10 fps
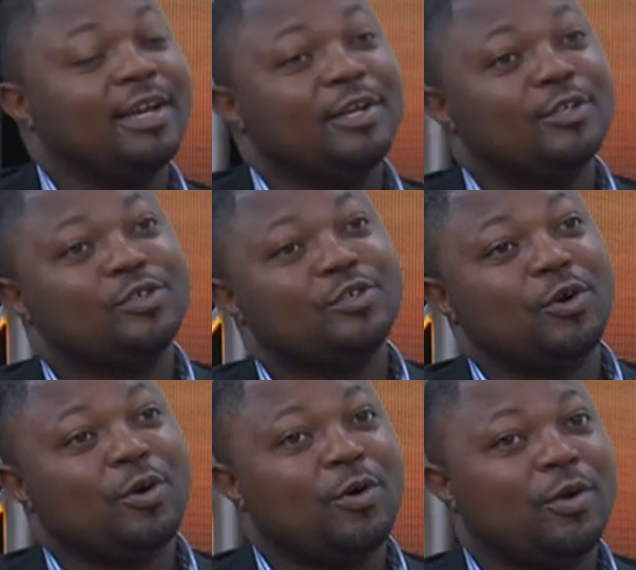
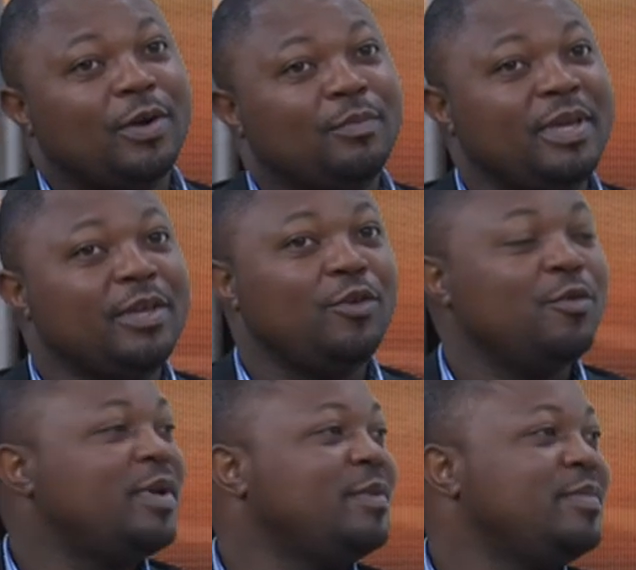So being
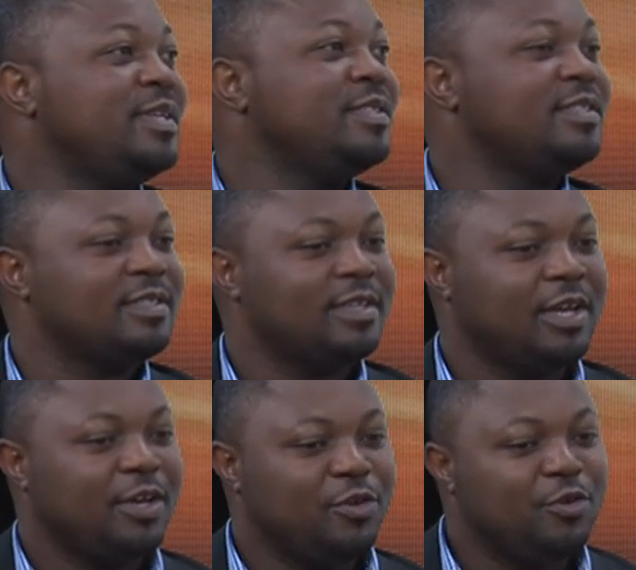human means
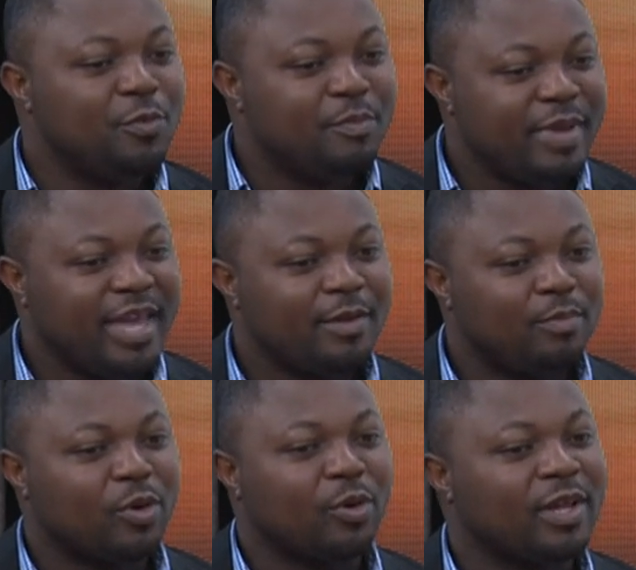you make
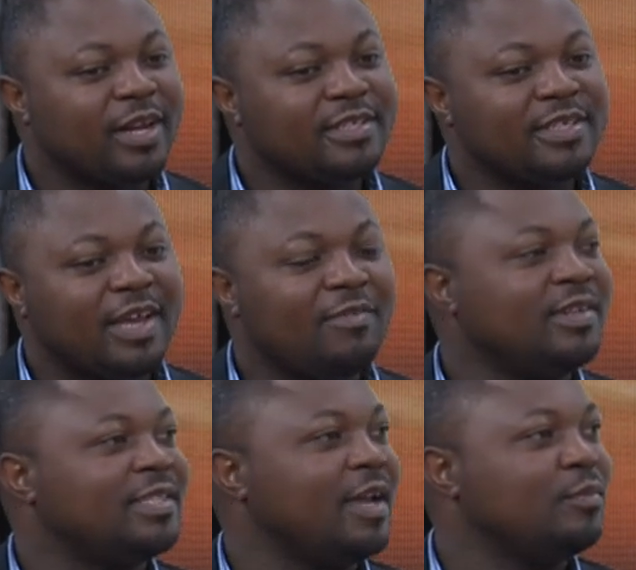progress every
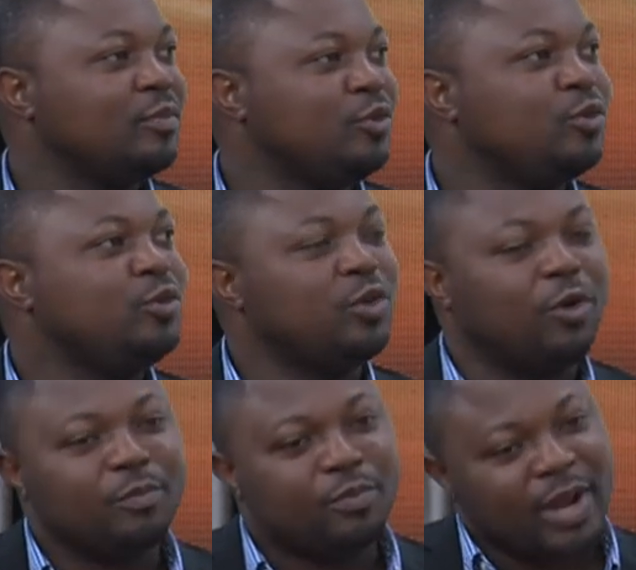time. You
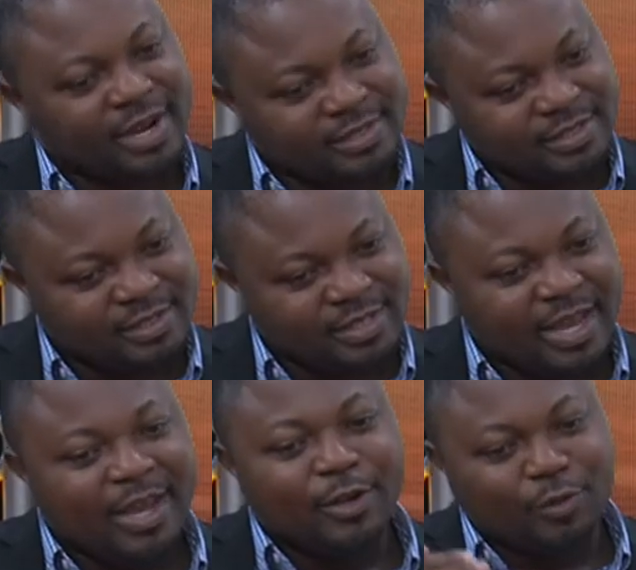don't practice
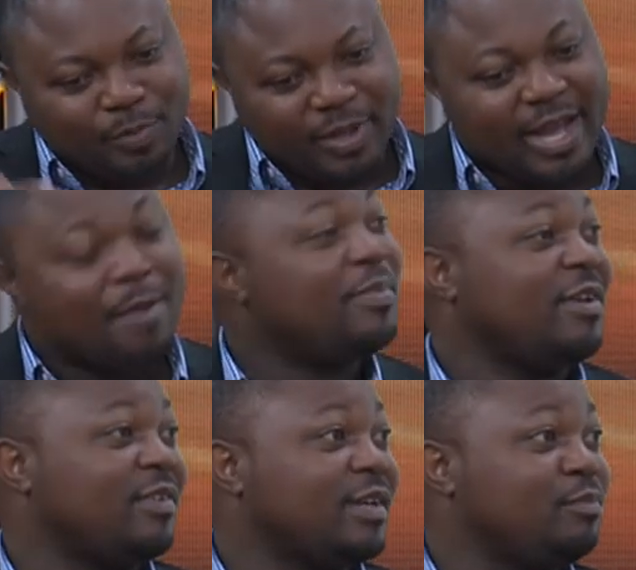to become
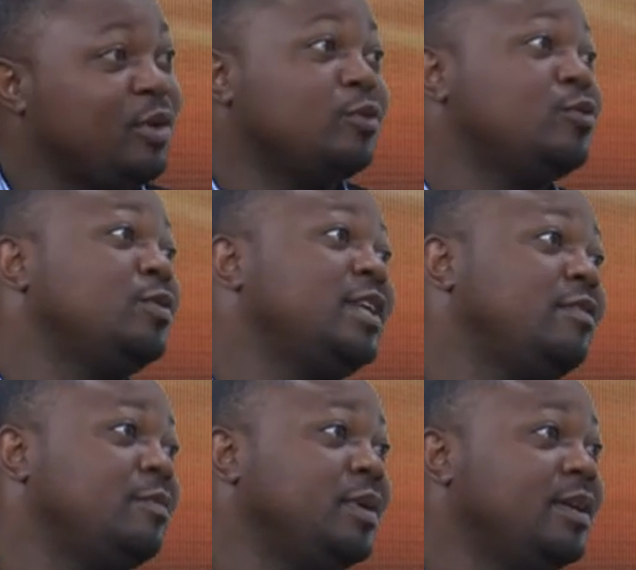perfect because you will
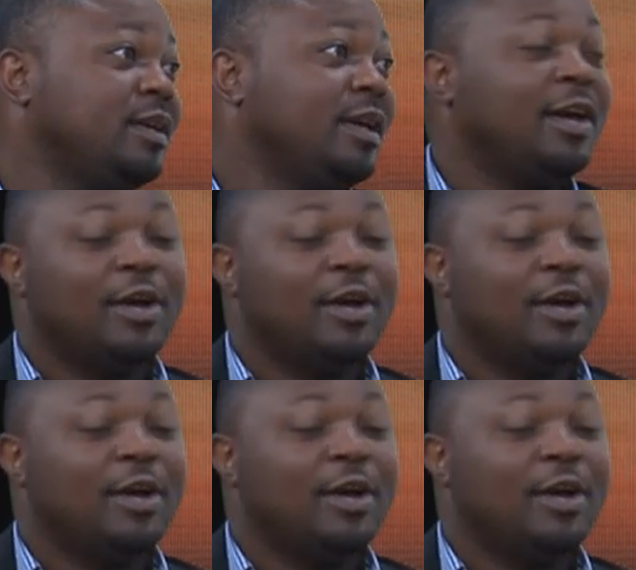never be. Mm.